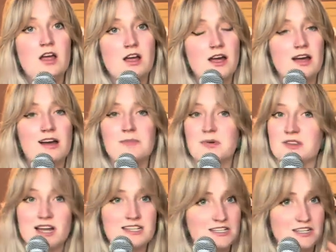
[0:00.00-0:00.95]
But
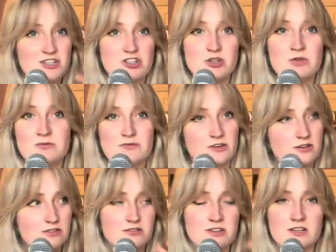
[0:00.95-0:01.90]
that's an issue for
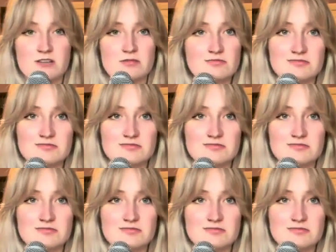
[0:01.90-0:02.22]
another video.